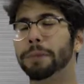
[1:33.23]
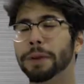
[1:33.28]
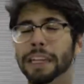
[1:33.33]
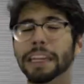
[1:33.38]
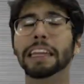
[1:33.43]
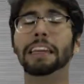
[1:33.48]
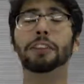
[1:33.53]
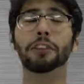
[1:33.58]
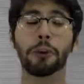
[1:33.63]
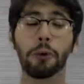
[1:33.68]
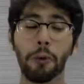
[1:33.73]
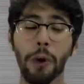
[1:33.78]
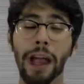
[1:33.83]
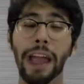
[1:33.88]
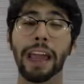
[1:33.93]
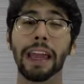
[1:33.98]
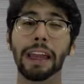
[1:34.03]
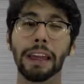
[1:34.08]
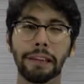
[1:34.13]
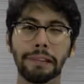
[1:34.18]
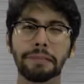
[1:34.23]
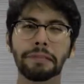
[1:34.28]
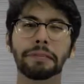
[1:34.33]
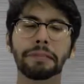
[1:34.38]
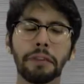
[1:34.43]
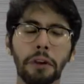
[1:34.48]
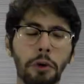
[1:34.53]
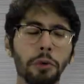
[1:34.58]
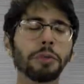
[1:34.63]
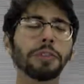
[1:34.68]
but either way,
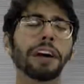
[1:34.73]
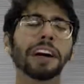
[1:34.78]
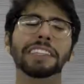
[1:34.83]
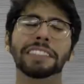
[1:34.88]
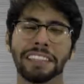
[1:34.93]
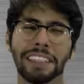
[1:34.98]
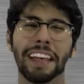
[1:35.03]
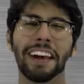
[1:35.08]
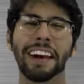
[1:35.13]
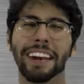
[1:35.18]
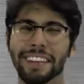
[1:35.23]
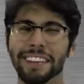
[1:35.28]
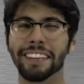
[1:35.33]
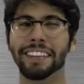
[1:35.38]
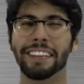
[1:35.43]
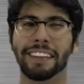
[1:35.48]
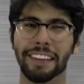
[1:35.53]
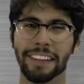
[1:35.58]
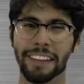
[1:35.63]
who does that?